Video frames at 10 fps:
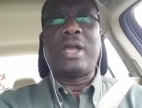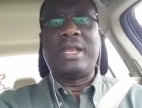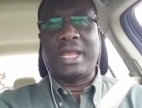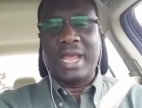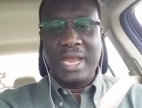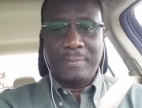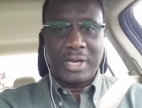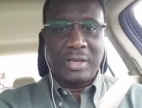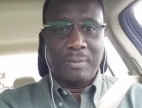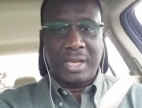can
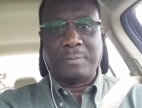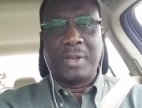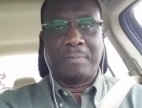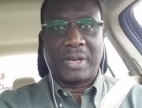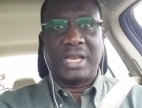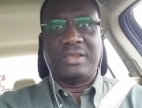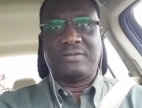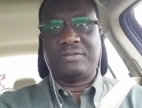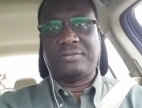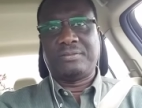anybody make me believe
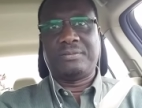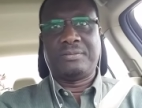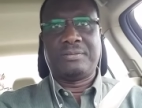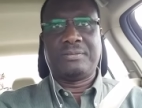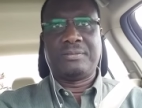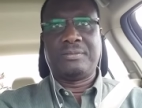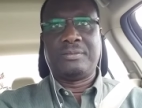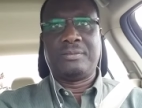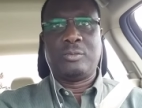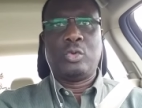
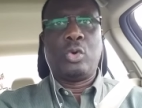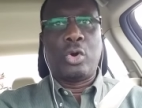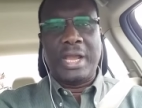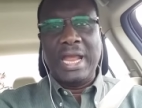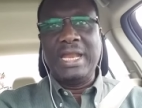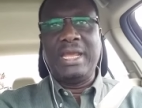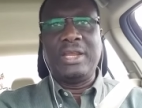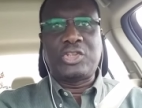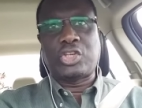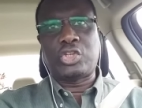or any
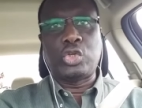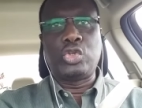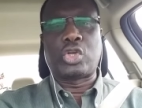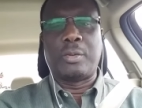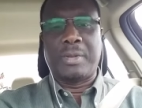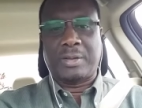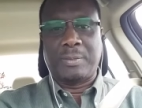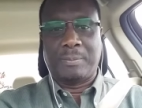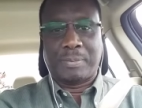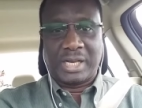institution make
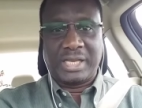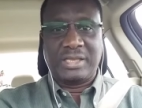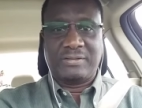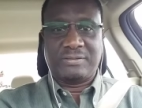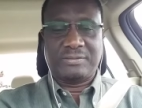me believe